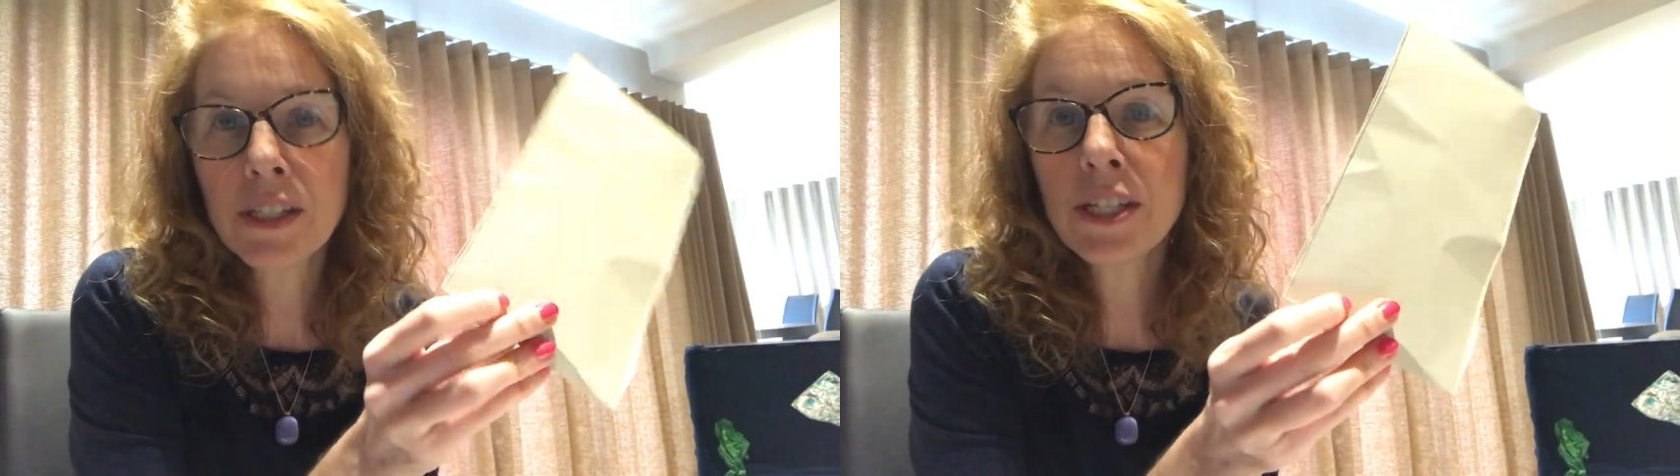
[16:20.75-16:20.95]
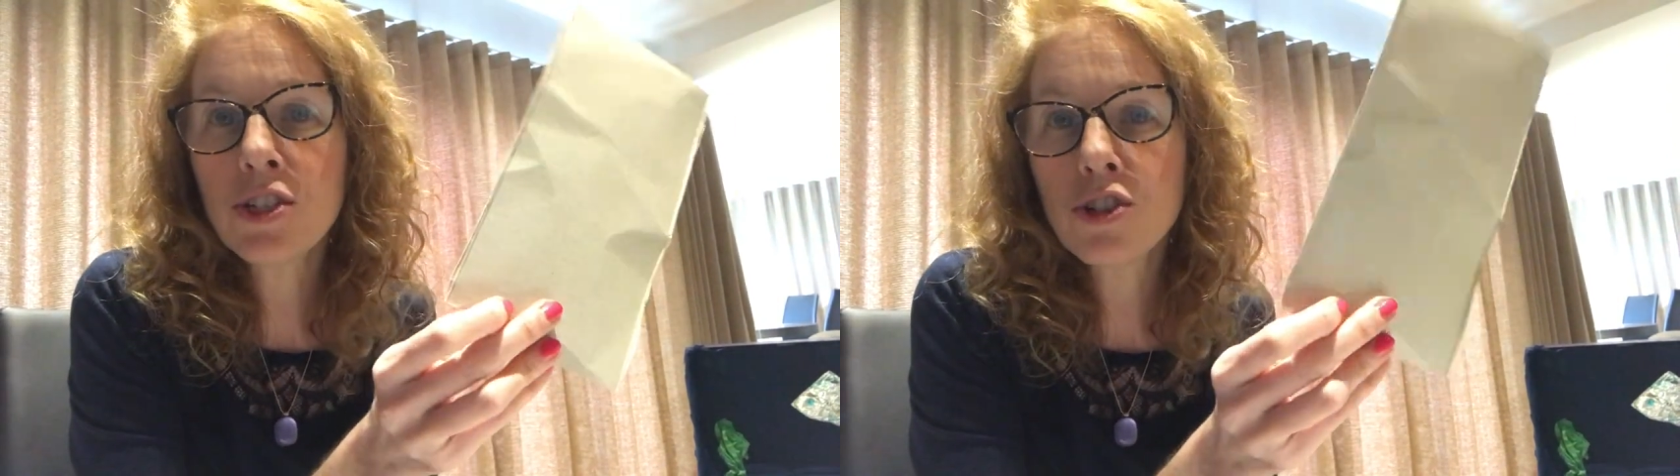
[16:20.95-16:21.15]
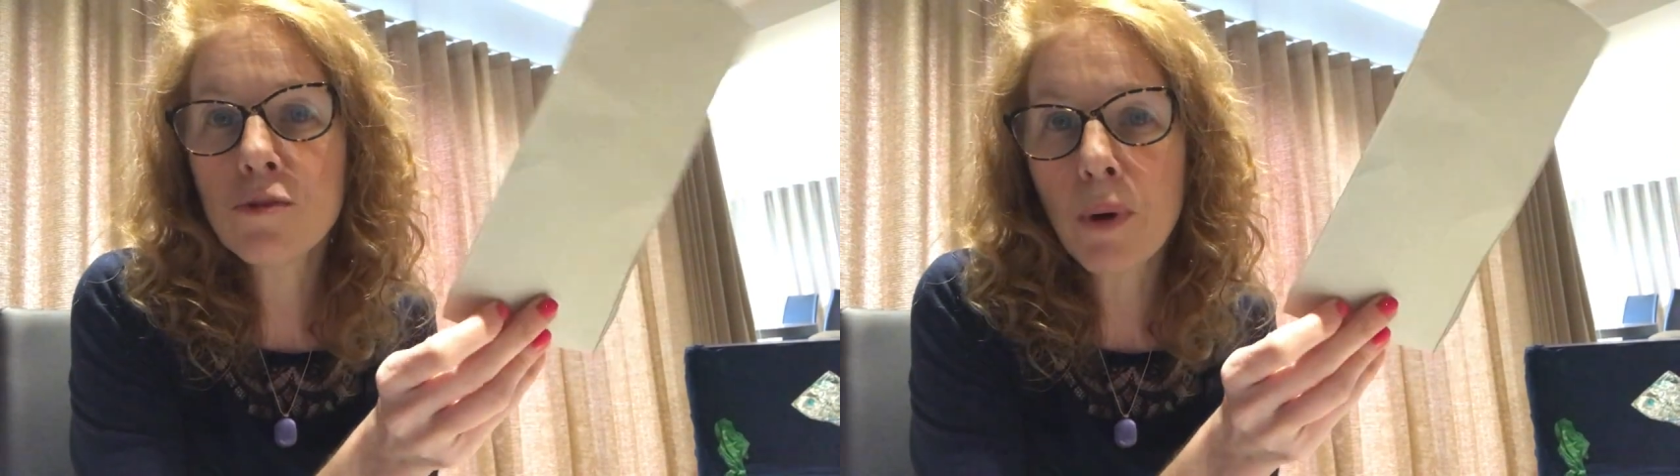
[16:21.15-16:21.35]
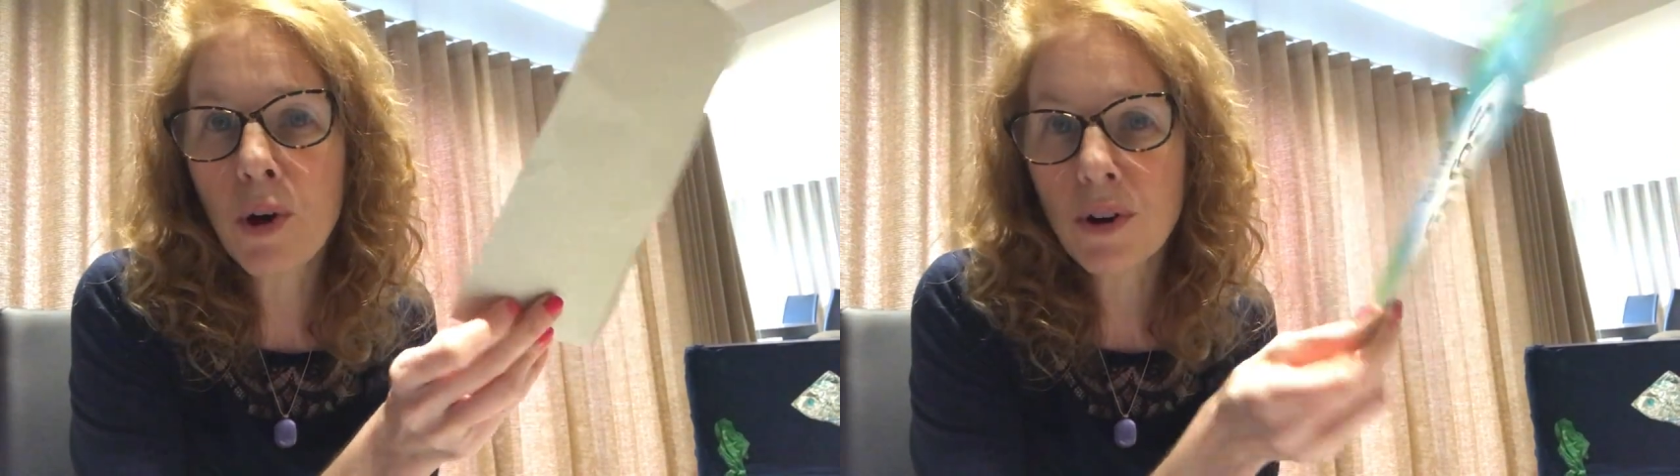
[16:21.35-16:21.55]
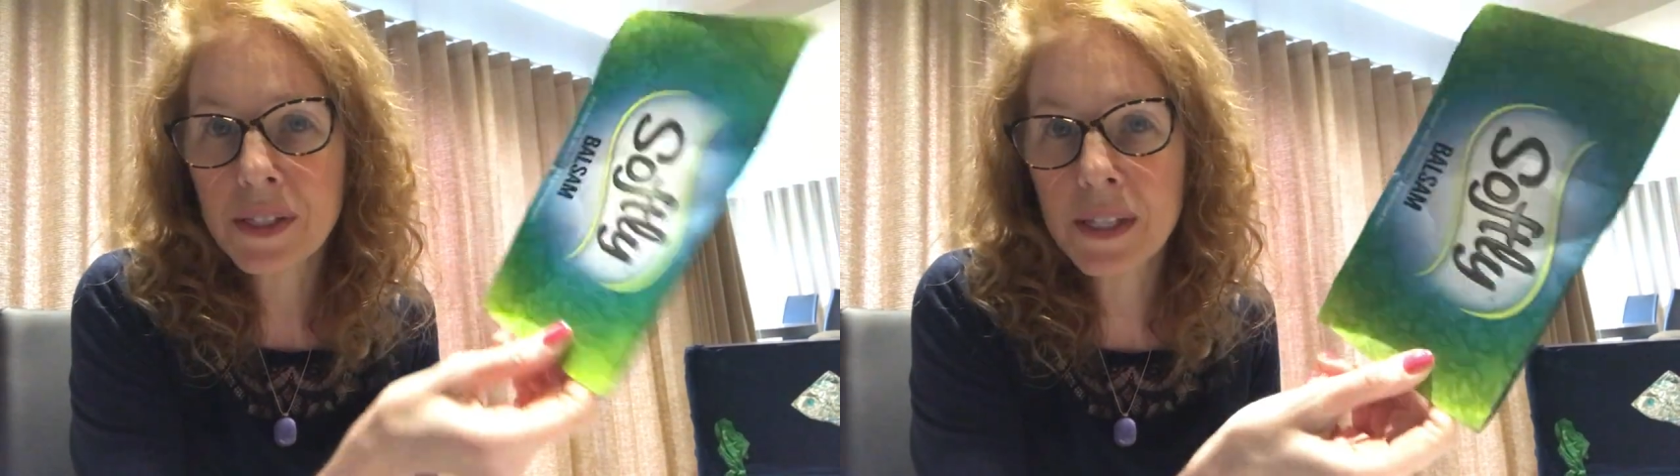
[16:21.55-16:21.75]
tissue
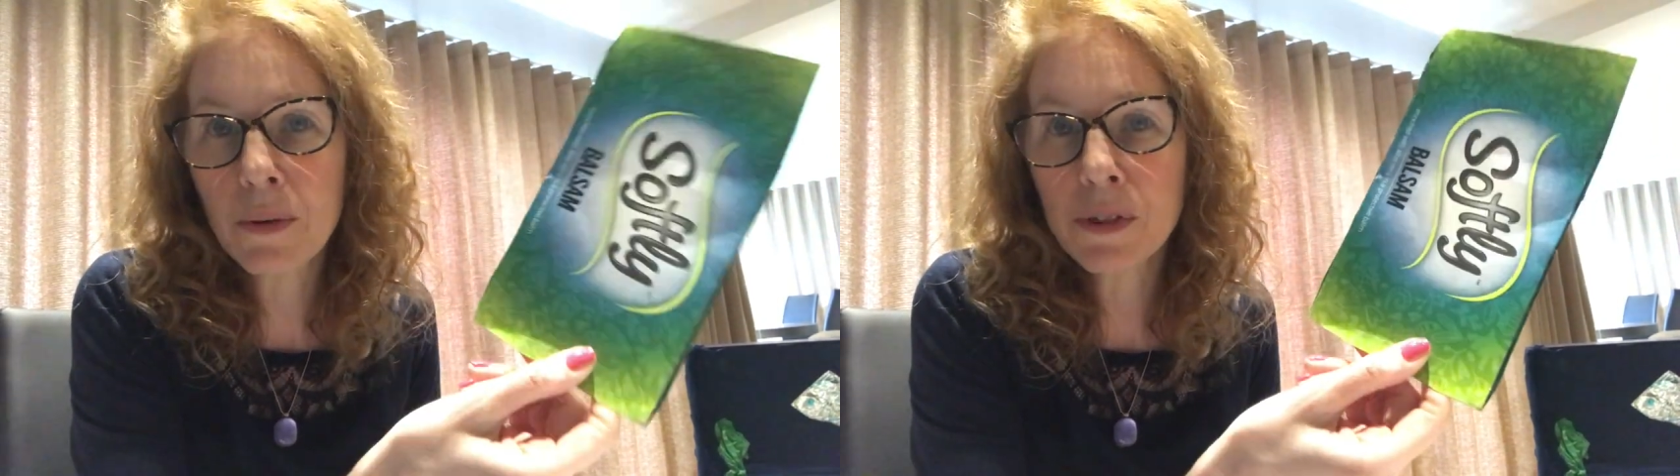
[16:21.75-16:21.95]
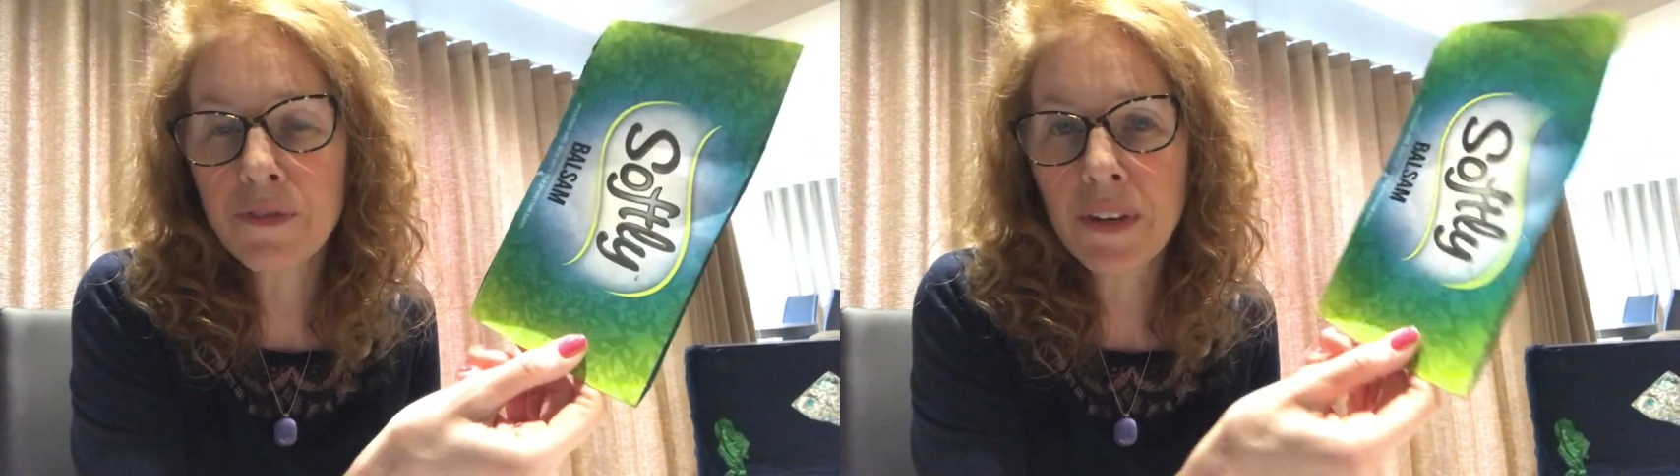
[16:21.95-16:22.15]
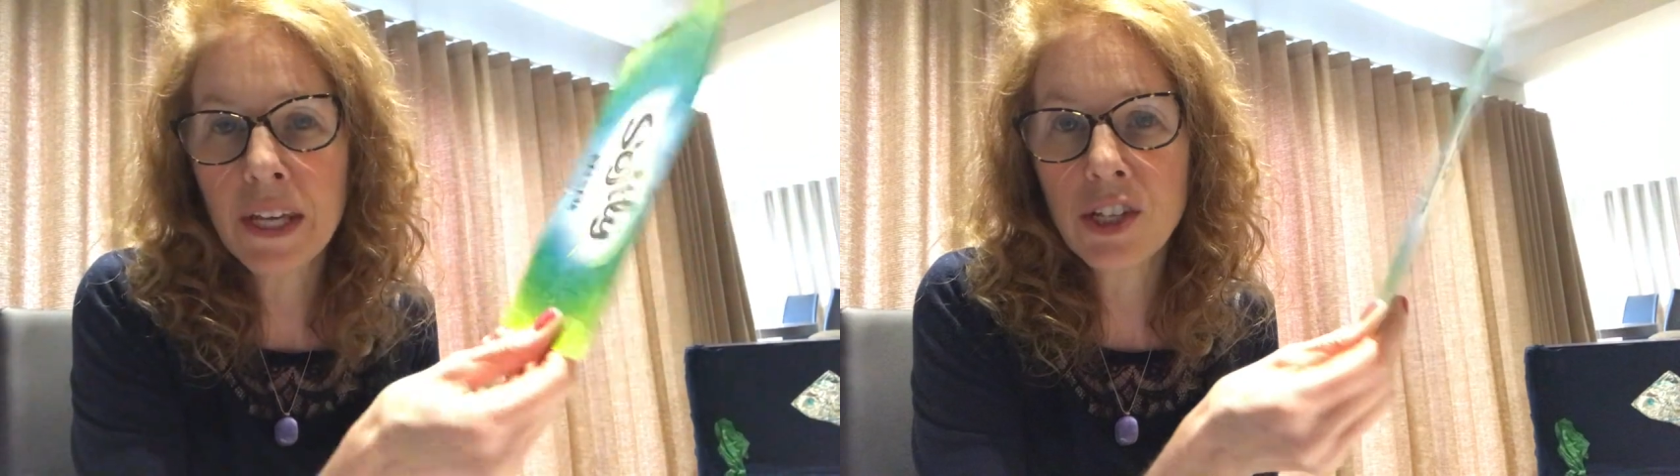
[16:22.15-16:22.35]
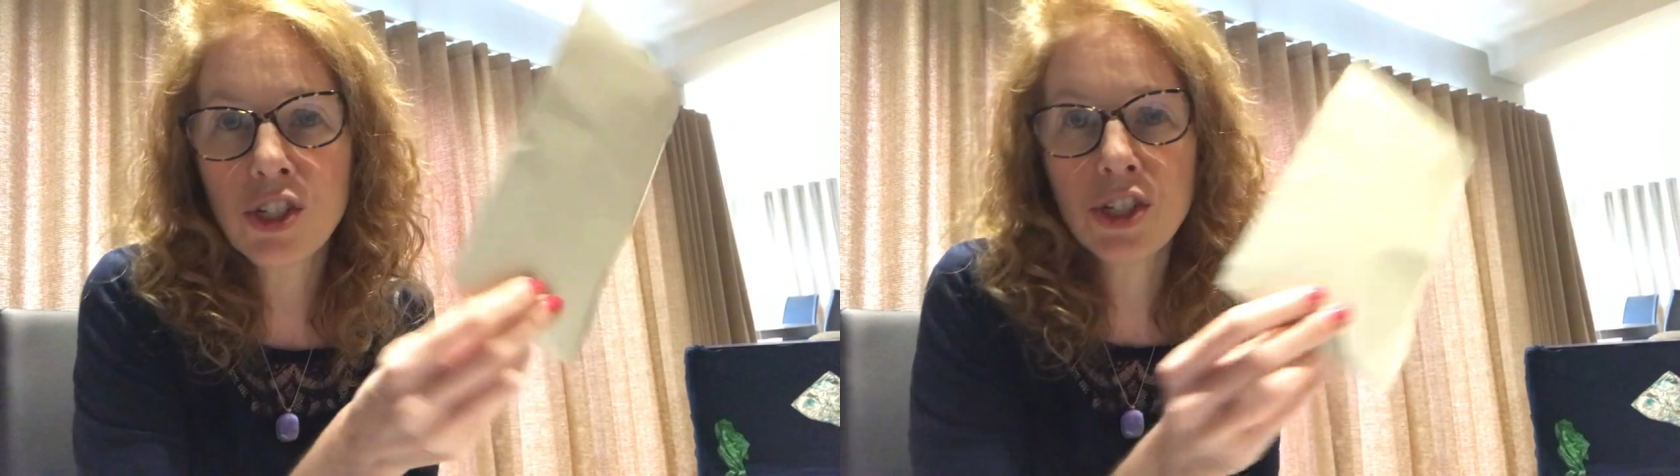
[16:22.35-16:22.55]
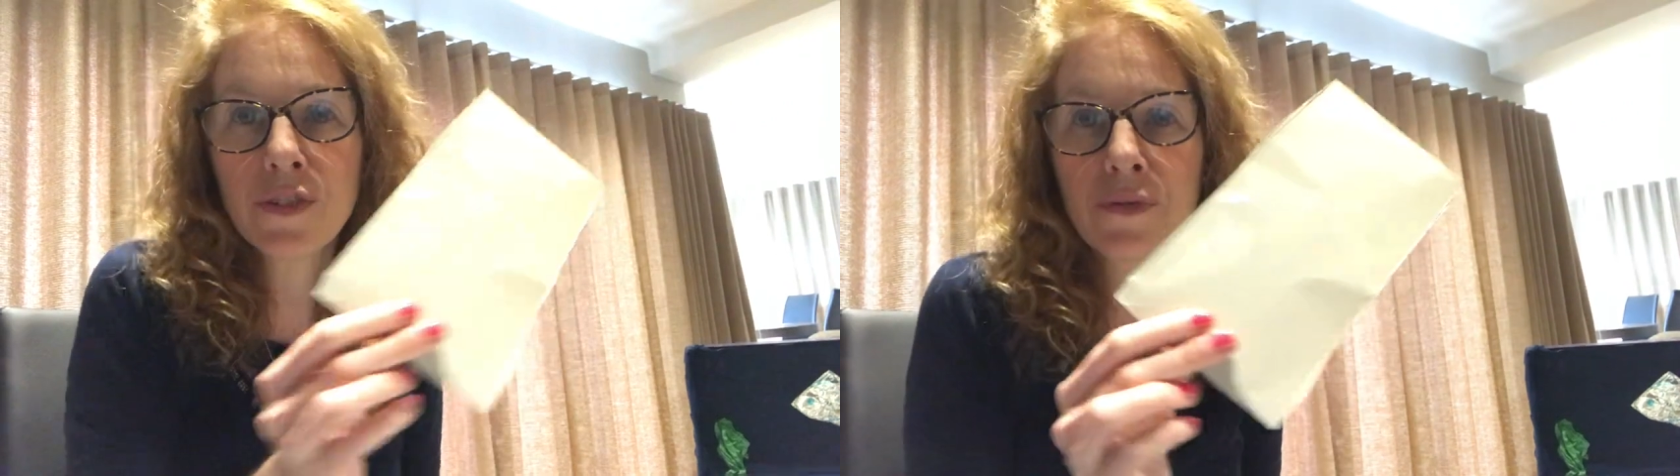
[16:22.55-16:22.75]
box that was finished,